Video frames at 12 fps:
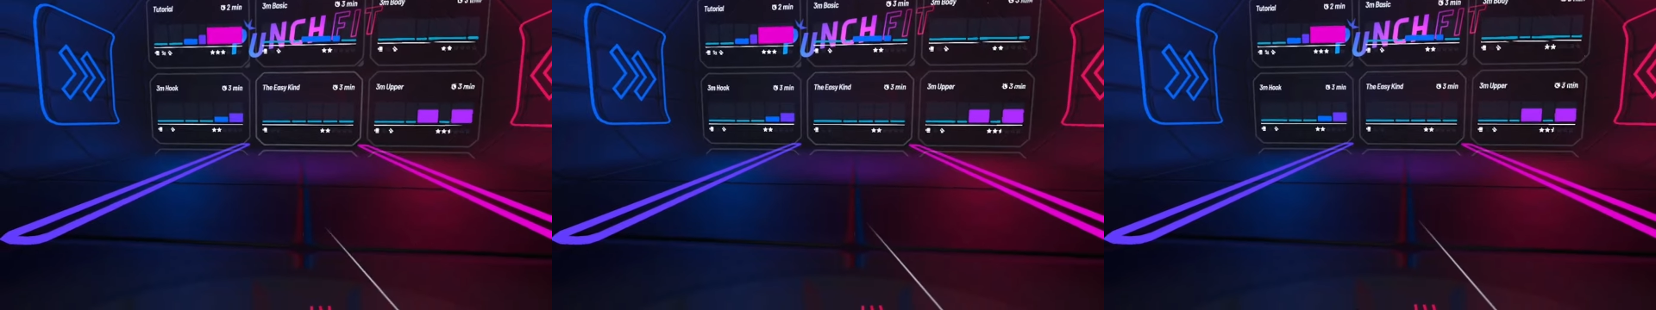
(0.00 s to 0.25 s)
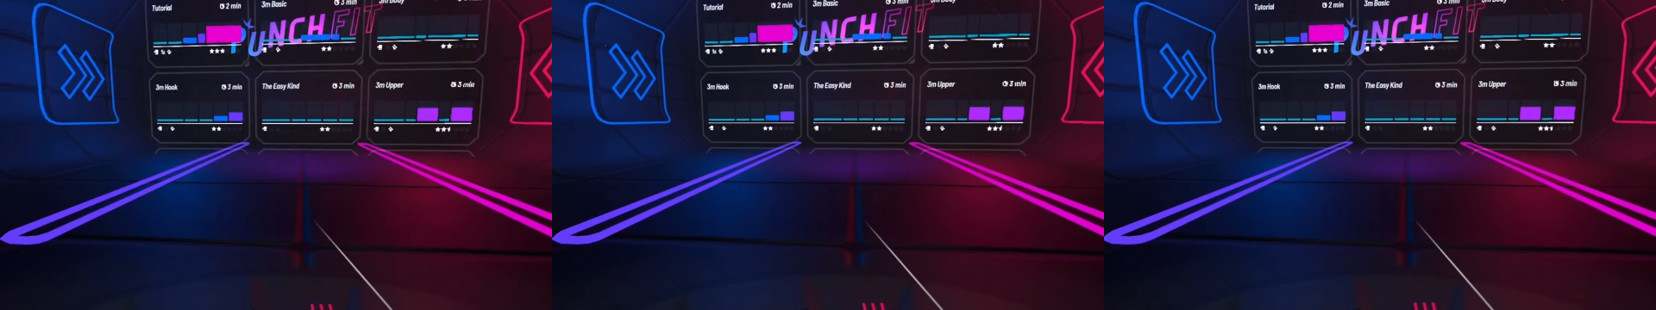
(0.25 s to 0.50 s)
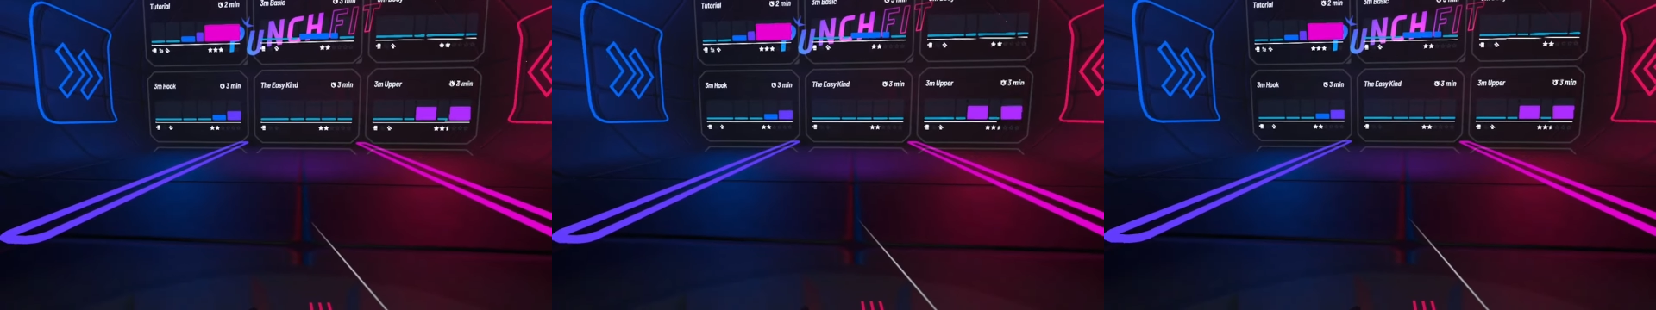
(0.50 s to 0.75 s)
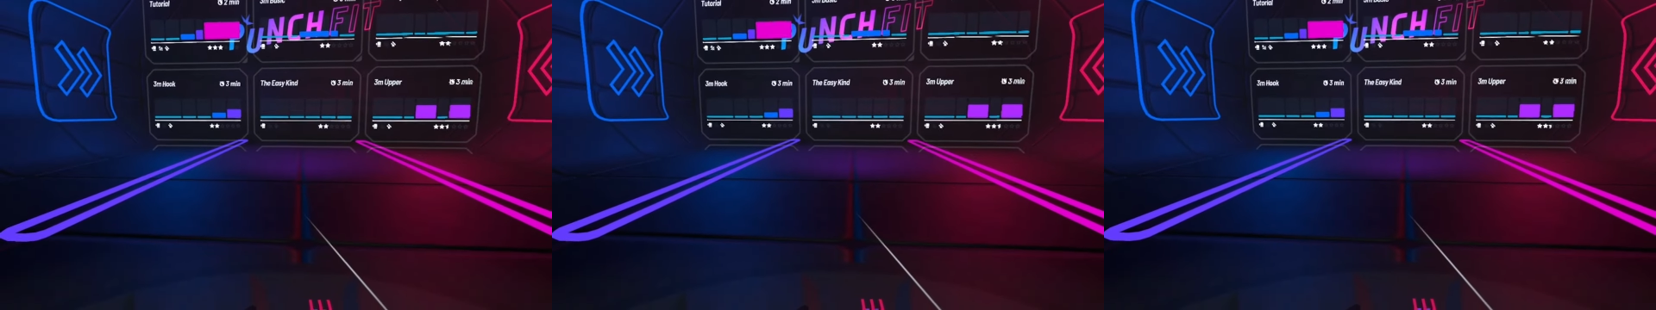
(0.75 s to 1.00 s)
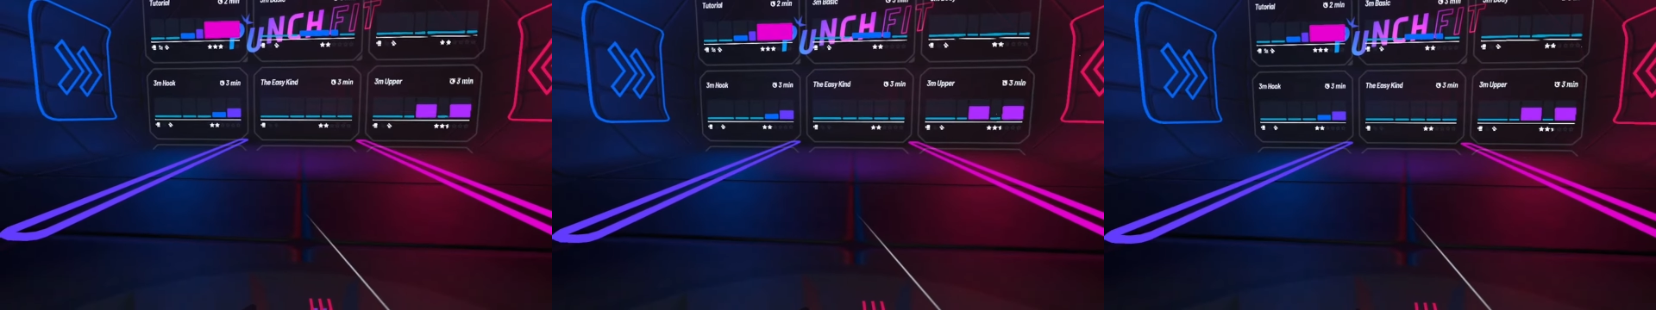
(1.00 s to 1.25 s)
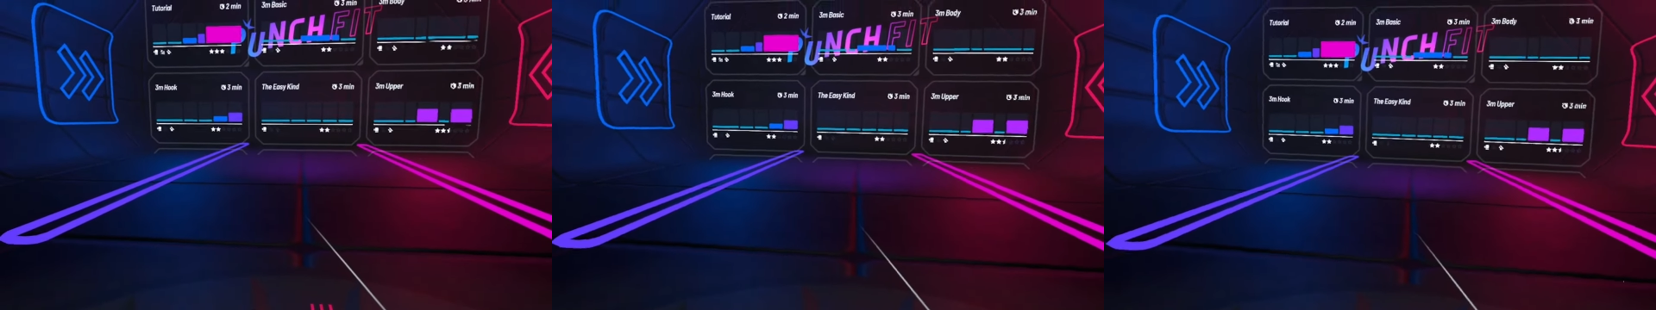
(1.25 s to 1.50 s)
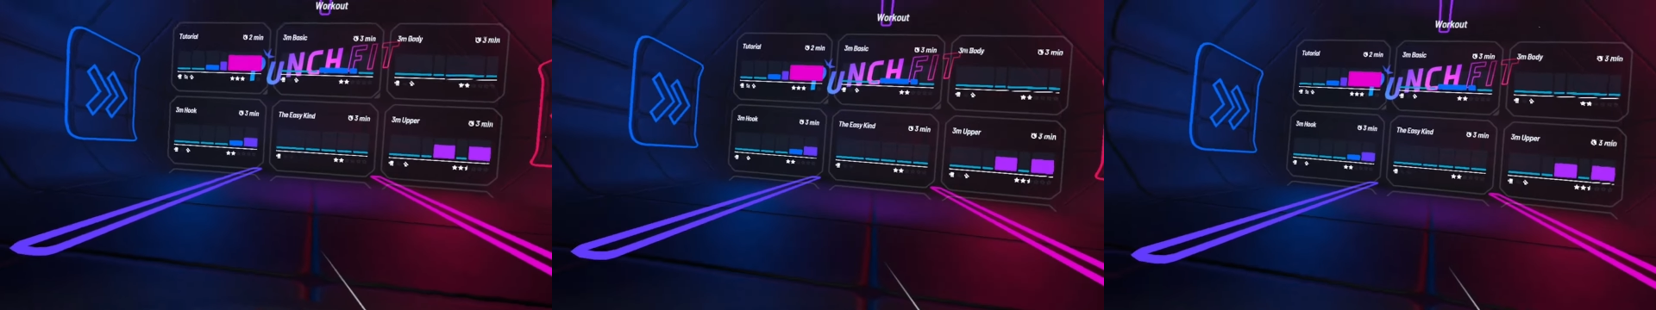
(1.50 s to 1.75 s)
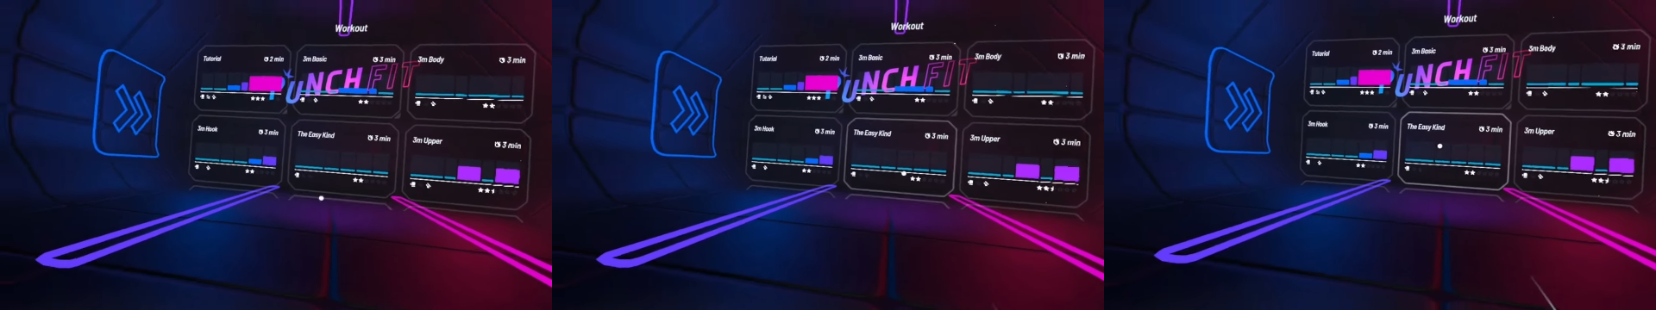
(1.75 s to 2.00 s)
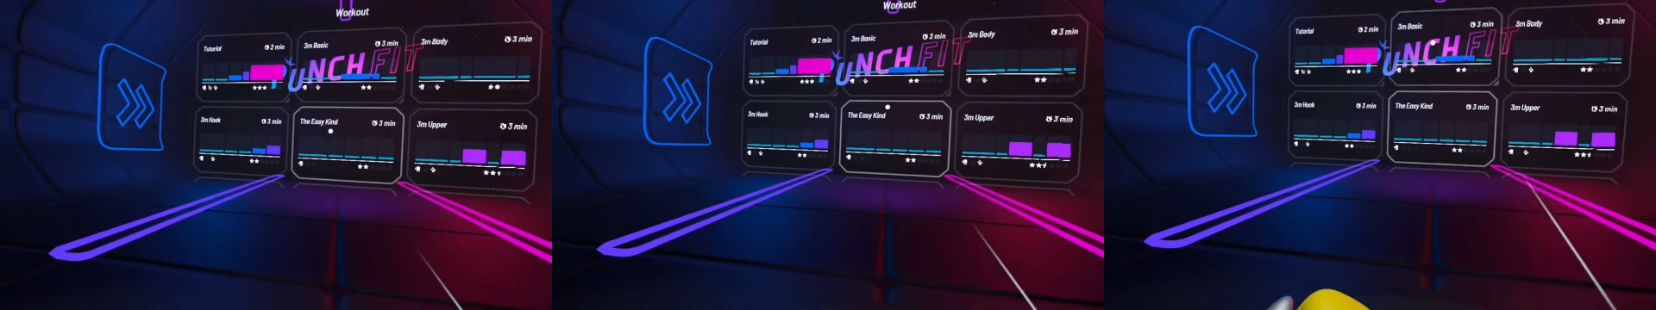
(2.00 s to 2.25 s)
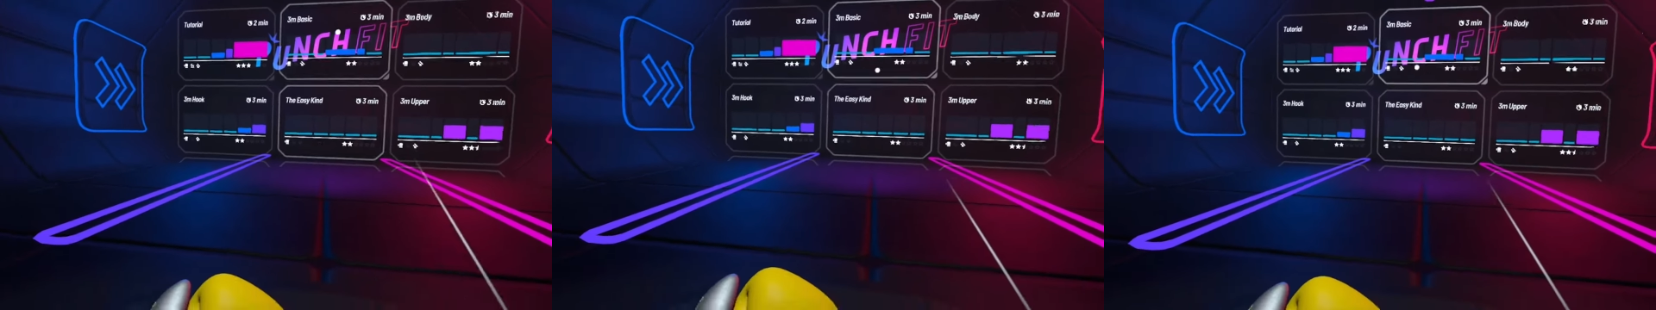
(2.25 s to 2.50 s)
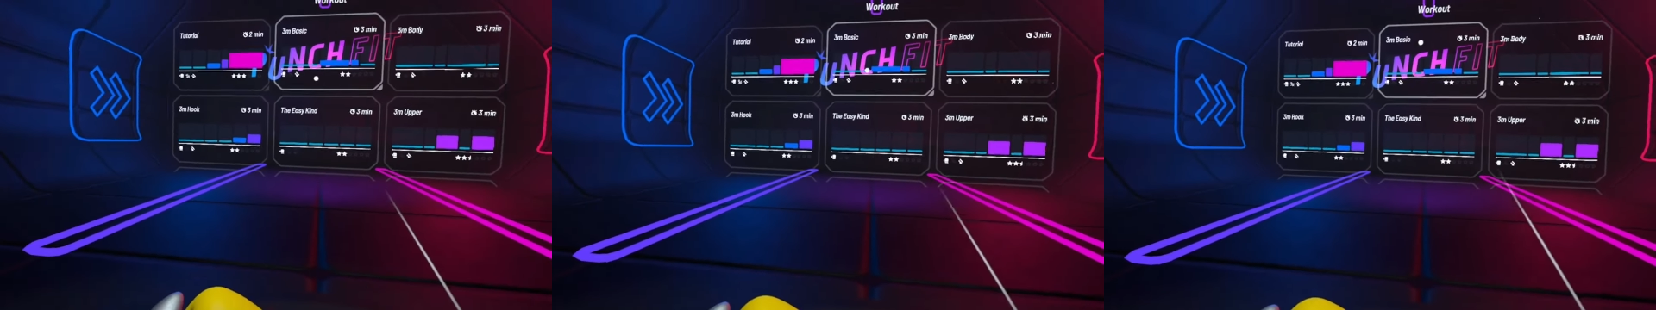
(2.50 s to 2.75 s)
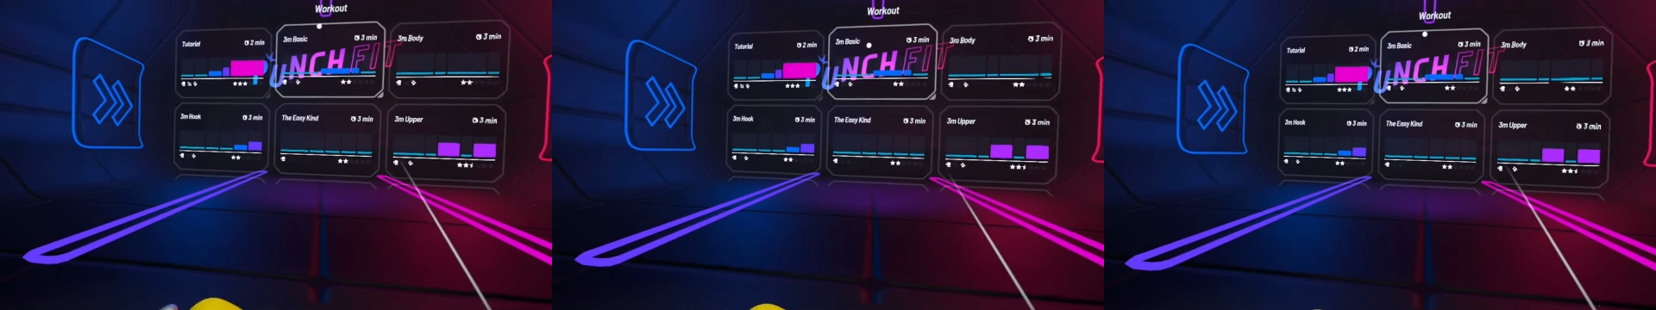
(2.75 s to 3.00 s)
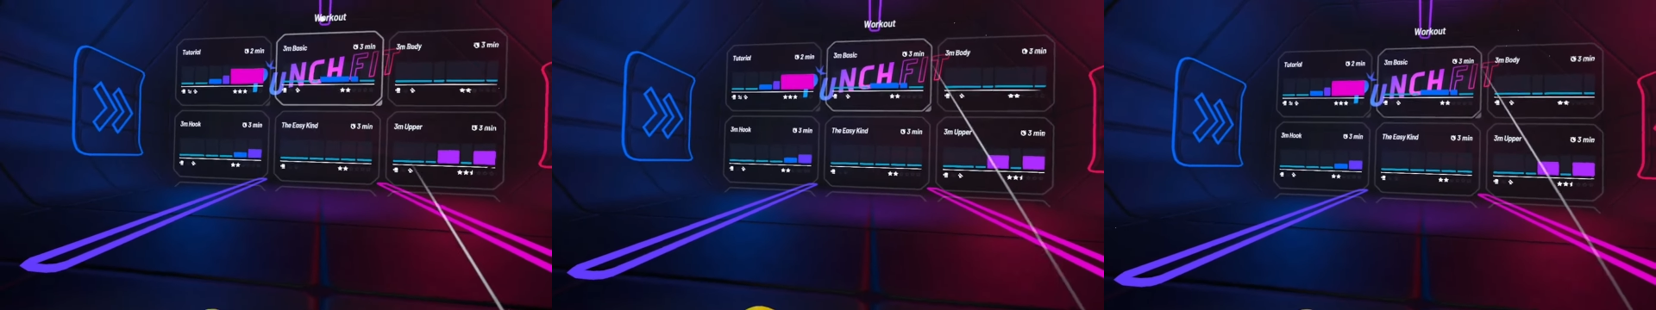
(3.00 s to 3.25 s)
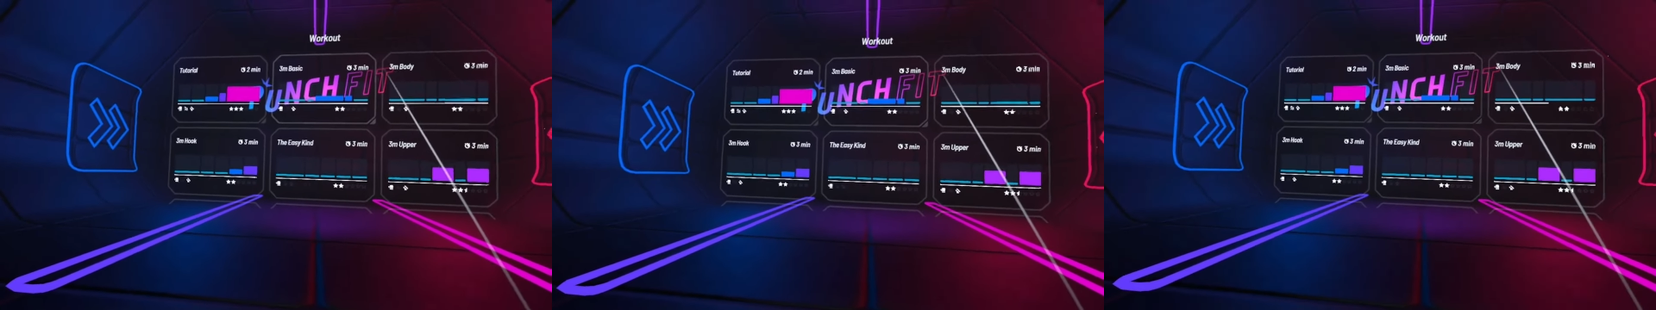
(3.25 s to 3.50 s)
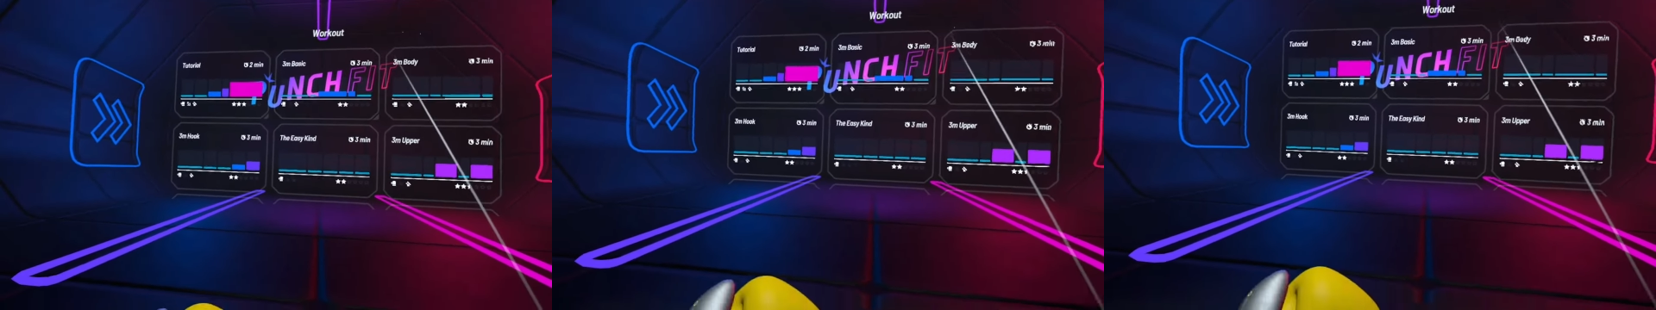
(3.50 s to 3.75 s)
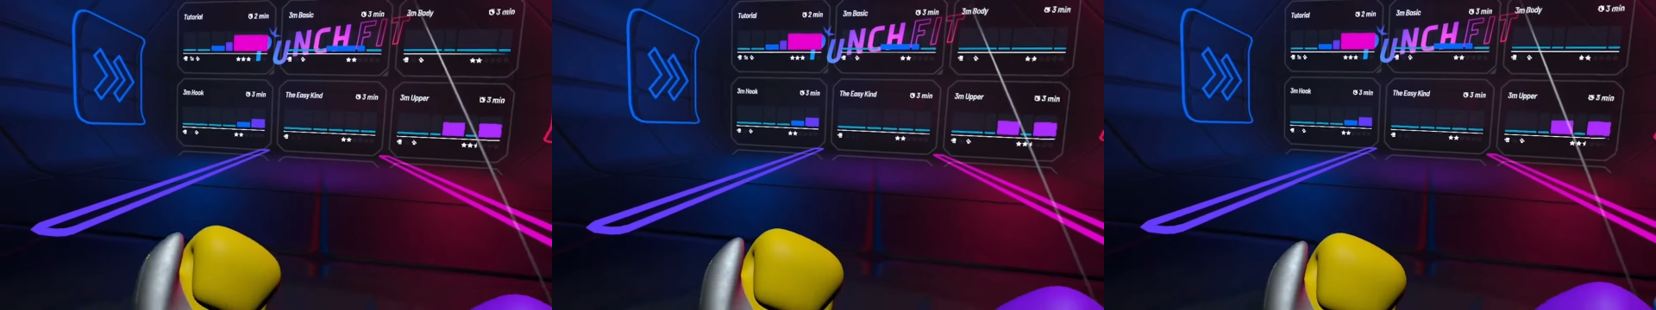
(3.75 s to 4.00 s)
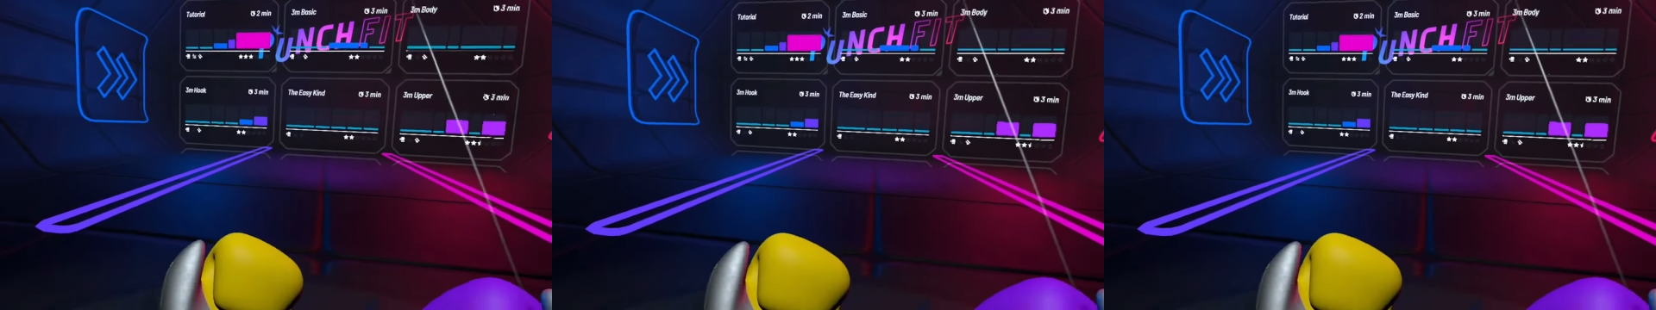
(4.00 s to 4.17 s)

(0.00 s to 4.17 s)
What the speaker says: No face is visible, so there are no lips to read.